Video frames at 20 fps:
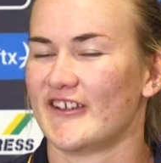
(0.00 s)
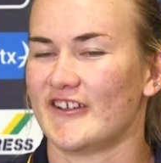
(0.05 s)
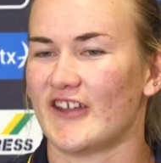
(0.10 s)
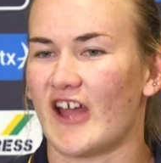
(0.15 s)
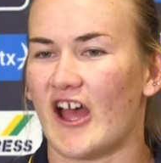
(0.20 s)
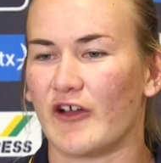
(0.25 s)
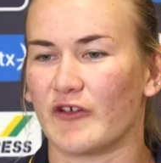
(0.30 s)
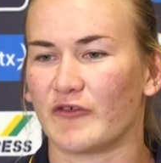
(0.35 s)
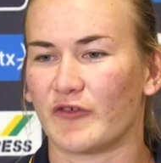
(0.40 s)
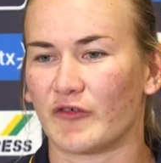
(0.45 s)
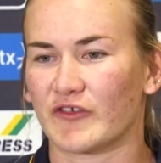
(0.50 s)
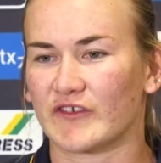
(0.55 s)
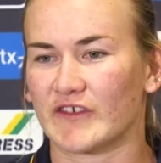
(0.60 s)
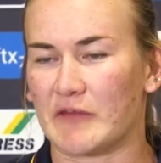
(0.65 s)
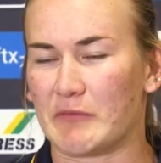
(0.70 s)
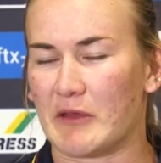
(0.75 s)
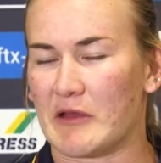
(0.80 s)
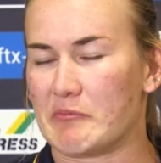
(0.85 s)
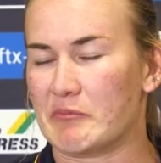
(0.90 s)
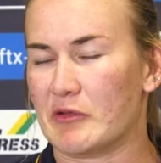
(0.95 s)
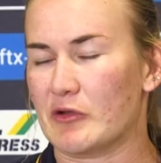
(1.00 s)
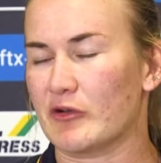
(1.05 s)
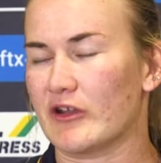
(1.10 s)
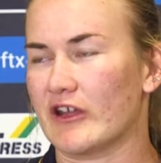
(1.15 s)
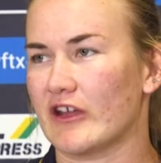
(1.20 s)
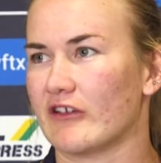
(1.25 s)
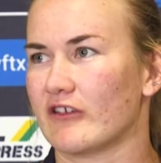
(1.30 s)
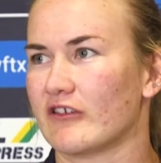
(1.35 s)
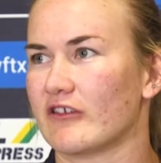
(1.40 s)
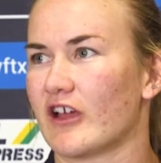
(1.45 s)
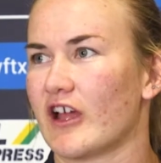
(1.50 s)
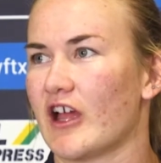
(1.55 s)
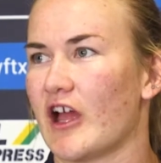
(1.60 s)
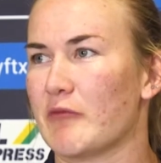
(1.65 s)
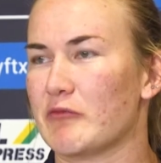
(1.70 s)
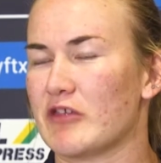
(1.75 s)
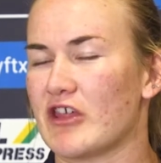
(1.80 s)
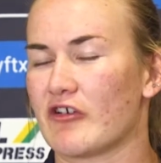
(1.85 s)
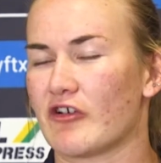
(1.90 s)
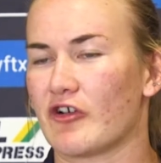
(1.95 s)
No, we've obviously been building
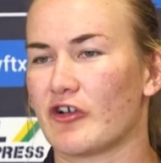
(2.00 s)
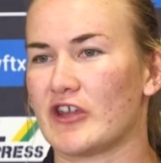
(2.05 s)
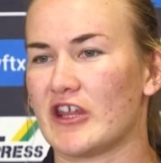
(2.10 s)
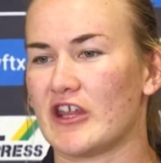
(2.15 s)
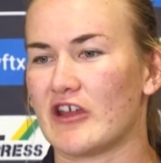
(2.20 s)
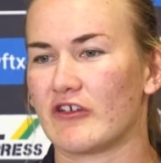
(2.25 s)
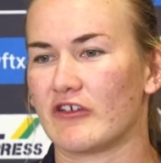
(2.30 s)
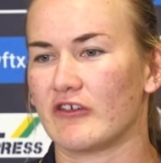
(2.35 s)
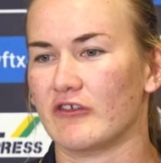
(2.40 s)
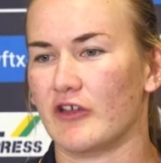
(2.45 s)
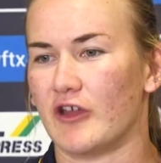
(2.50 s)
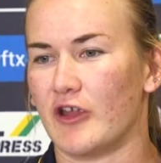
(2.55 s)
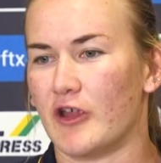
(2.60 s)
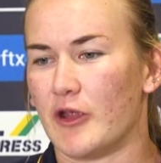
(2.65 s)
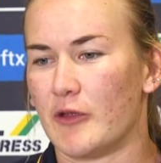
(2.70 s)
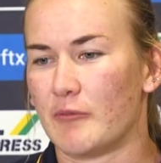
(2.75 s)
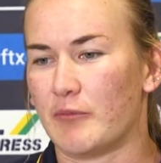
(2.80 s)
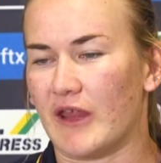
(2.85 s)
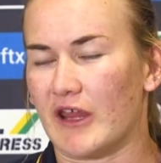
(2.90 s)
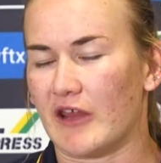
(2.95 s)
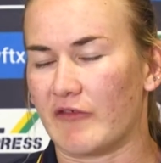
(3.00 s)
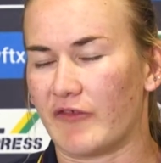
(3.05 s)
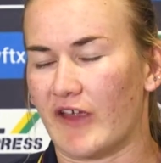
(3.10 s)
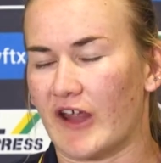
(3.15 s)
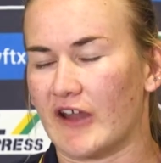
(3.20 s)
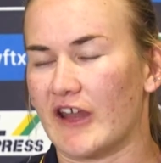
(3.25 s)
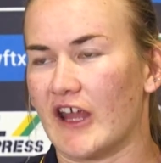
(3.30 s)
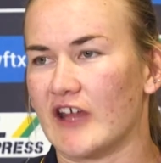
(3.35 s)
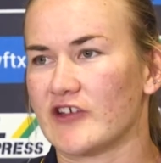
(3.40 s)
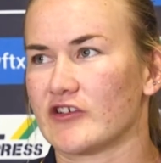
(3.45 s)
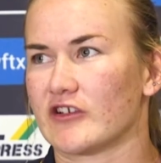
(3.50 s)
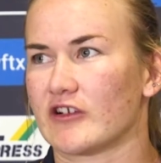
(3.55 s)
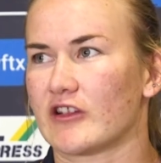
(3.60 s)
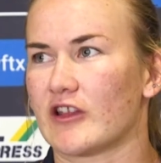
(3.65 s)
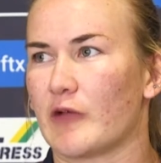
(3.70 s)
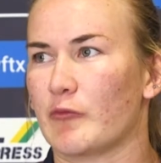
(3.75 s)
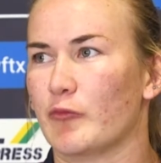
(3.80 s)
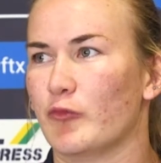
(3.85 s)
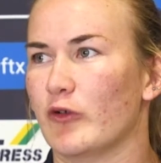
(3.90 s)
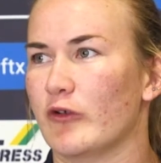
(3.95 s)
year on year, and being a foundation
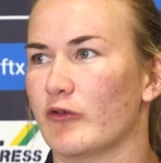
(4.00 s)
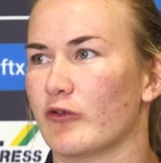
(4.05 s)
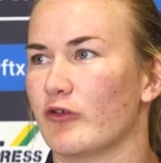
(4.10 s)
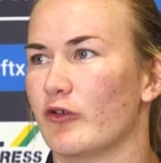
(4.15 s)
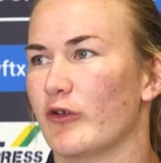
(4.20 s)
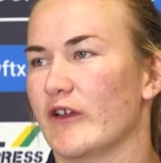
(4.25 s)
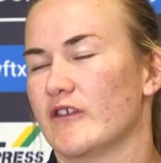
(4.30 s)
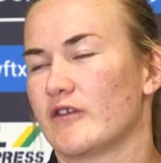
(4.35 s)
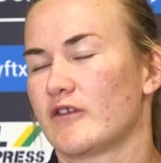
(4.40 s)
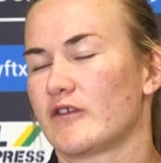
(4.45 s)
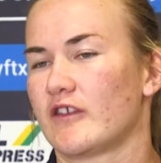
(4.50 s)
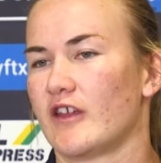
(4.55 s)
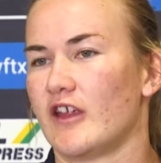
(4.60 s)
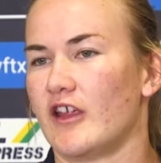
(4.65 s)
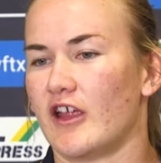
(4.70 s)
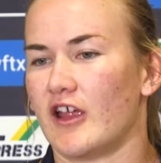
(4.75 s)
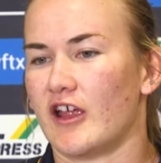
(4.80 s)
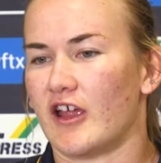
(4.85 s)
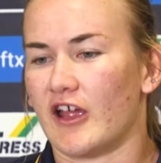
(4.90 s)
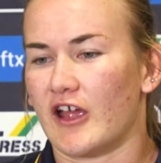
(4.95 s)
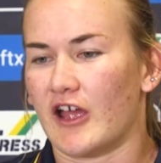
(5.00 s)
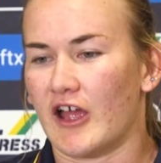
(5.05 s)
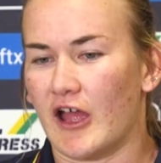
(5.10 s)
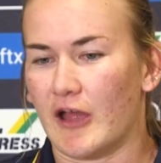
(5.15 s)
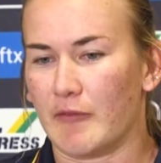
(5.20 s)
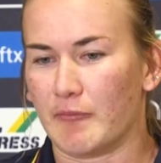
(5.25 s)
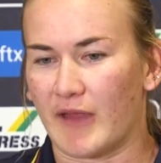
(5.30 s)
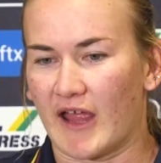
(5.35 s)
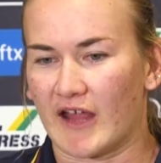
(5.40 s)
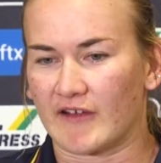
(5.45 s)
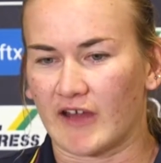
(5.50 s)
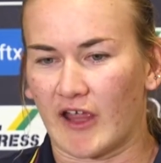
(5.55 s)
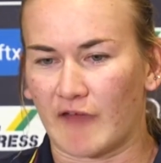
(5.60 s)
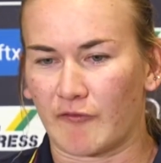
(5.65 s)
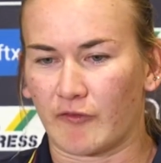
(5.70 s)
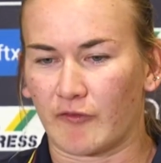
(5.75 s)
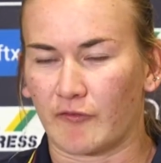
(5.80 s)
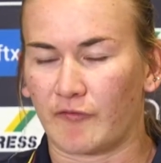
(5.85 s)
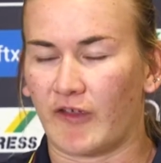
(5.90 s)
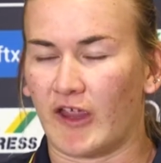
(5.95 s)
club, we were always bound to
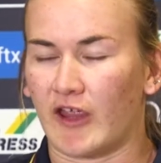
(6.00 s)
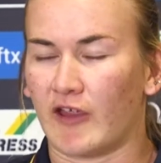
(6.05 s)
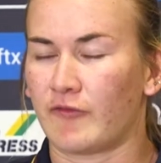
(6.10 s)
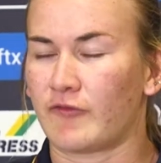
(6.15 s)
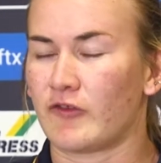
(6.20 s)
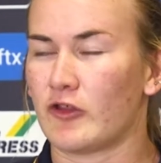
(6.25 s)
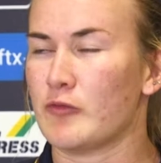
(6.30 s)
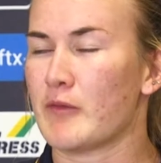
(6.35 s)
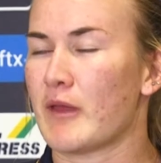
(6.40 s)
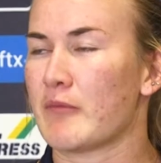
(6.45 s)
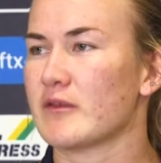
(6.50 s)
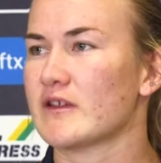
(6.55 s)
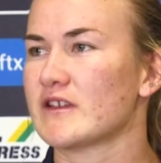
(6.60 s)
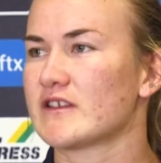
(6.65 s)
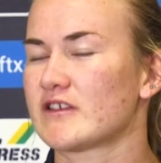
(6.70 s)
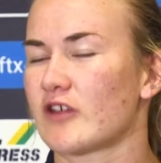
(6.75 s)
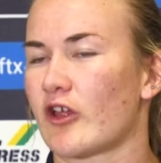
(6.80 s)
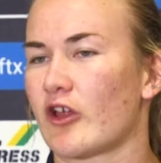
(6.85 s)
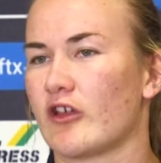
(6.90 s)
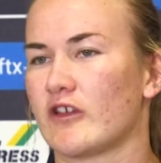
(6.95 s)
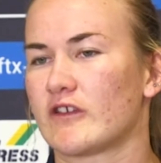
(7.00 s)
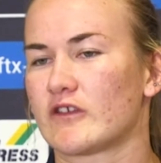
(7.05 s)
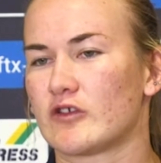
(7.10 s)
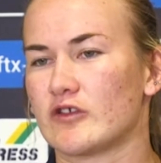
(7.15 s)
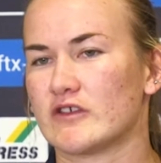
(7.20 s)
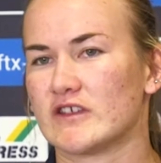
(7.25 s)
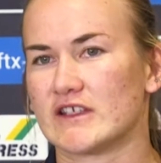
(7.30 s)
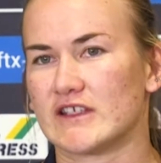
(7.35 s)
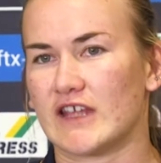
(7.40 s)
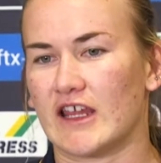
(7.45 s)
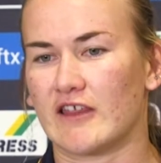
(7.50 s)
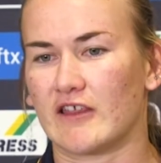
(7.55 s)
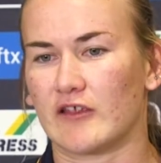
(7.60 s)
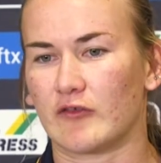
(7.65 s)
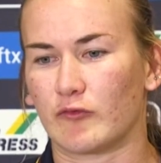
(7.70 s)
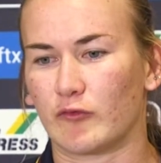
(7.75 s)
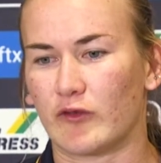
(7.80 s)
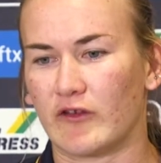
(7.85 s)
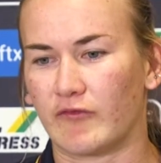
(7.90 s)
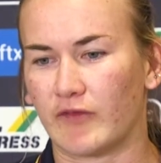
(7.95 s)
have a fair few members, so it's good to see
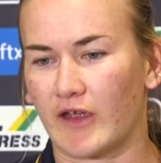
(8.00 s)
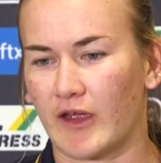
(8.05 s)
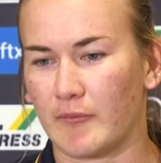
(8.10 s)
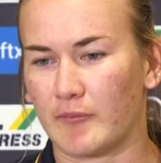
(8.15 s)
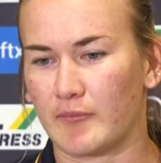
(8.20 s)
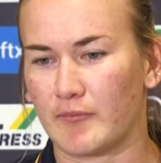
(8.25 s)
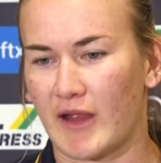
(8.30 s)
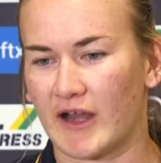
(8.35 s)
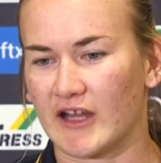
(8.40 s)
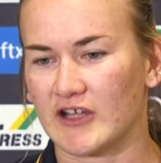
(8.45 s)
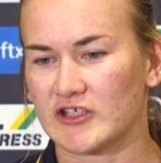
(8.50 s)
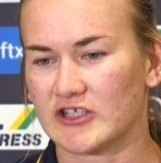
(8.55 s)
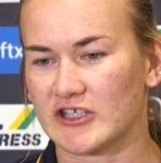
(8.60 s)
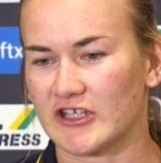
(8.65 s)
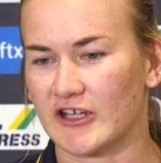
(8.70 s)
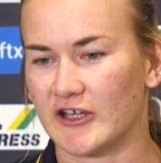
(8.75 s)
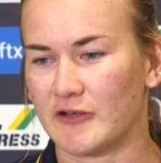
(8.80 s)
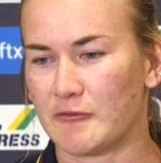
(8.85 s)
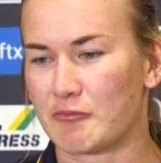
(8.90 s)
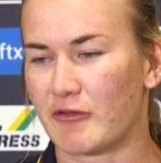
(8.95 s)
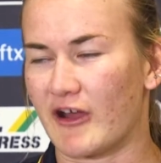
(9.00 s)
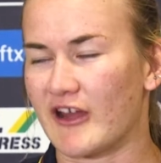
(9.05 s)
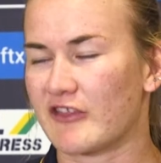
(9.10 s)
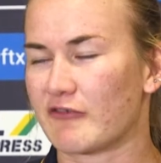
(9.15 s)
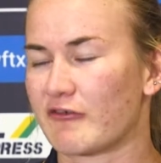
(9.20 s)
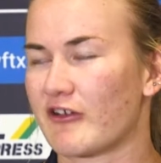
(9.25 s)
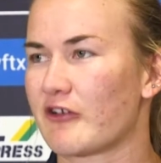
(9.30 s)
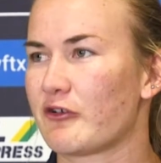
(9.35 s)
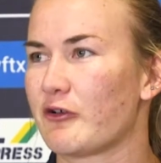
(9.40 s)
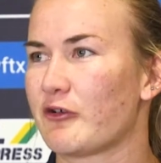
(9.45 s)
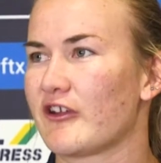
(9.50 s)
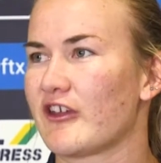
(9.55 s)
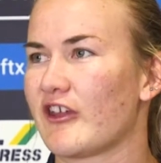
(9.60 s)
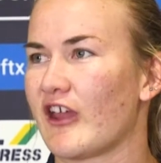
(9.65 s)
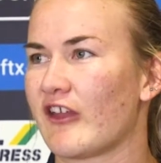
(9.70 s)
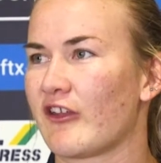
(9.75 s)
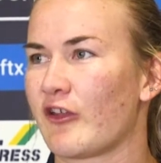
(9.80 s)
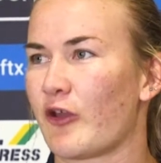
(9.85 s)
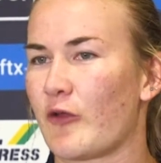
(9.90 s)
that we've managed to break the record again.